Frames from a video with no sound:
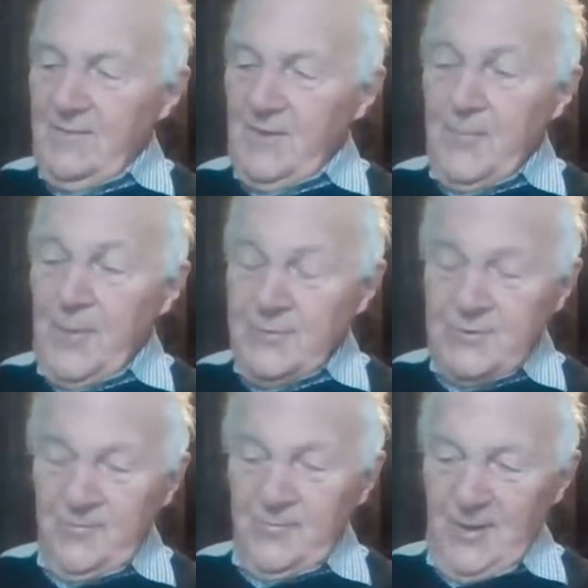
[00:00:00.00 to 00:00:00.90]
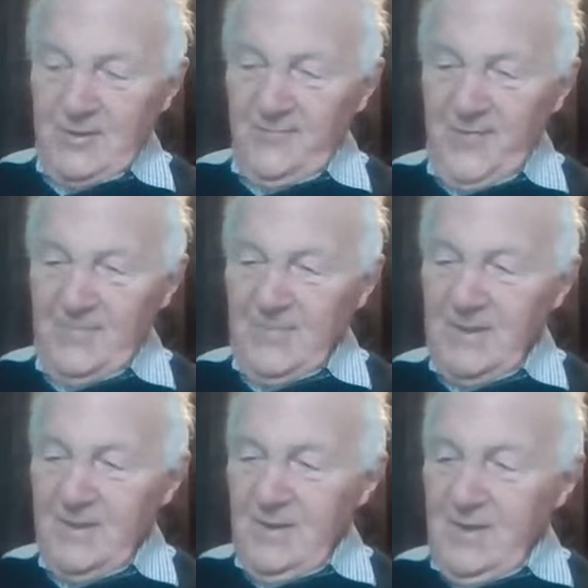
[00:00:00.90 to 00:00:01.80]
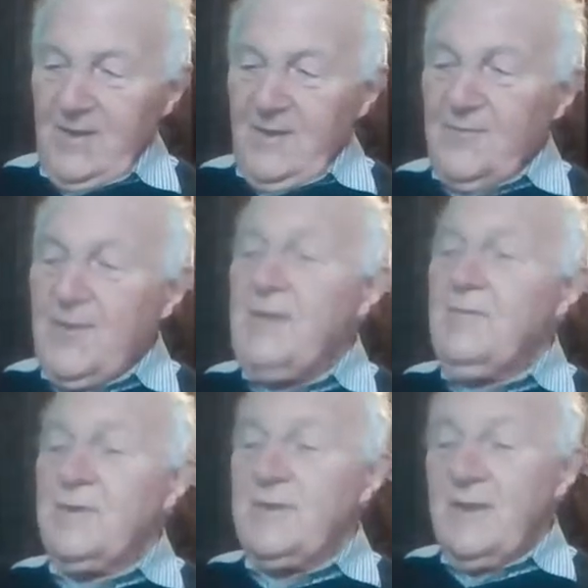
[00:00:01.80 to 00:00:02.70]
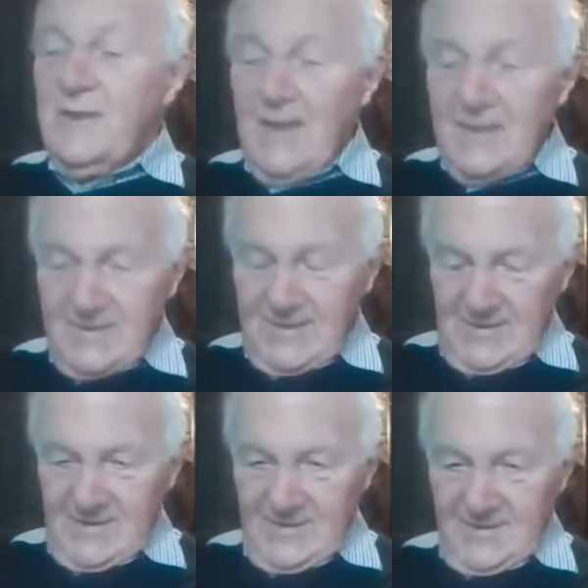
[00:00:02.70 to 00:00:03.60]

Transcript: approached the Parker family, they were delighted.